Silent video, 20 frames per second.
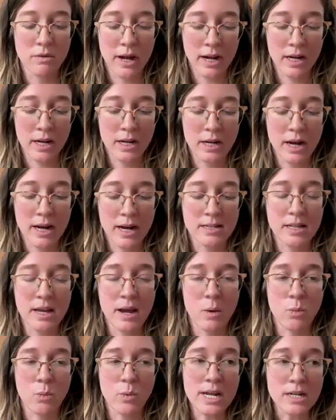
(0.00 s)
recognize
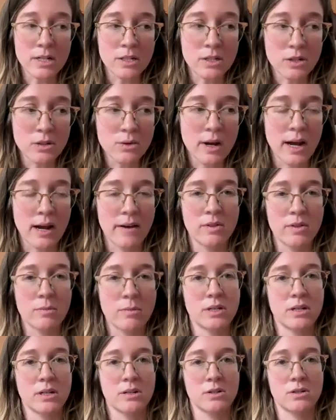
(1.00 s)
that we do have the
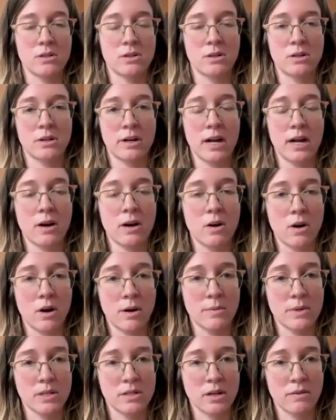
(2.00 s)
potential to create
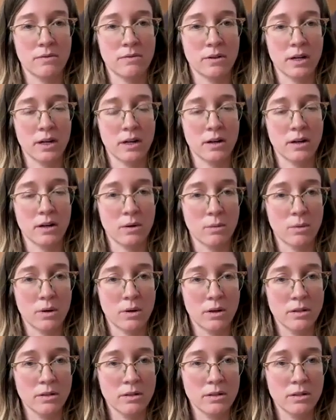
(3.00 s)
harm and suffering in our
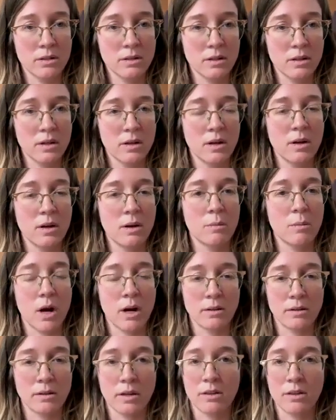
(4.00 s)
world,
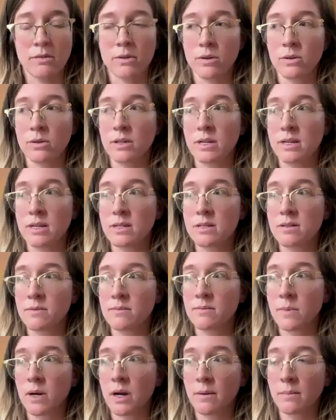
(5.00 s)
partly through these
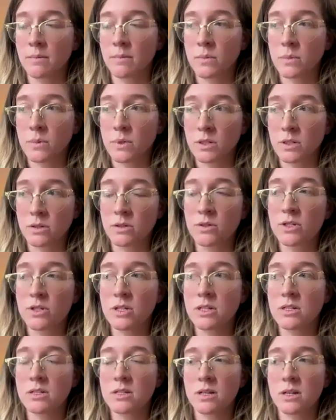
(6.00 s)

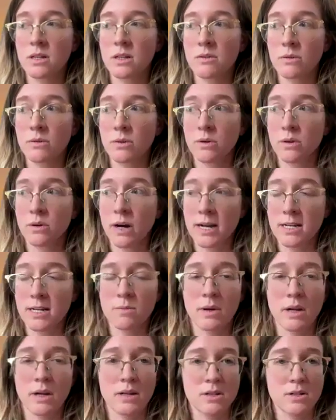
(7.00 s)
delusions and through
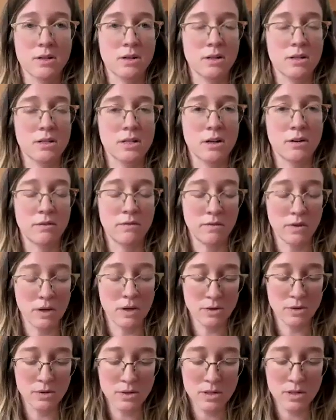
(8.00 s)
grasping at certain
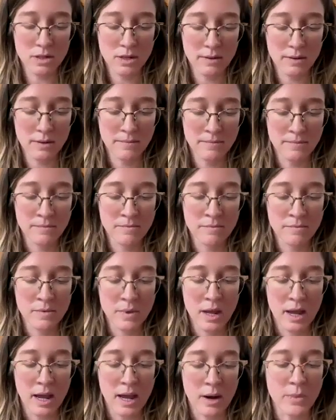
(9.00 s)
self-views.
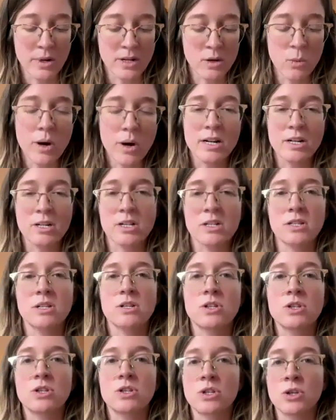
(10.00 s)
And we don't want to just
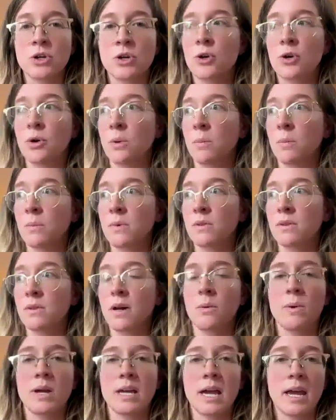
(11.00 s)
assume
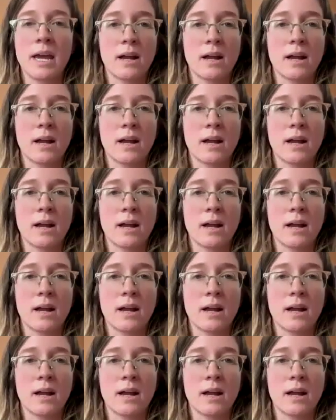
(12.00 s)
that we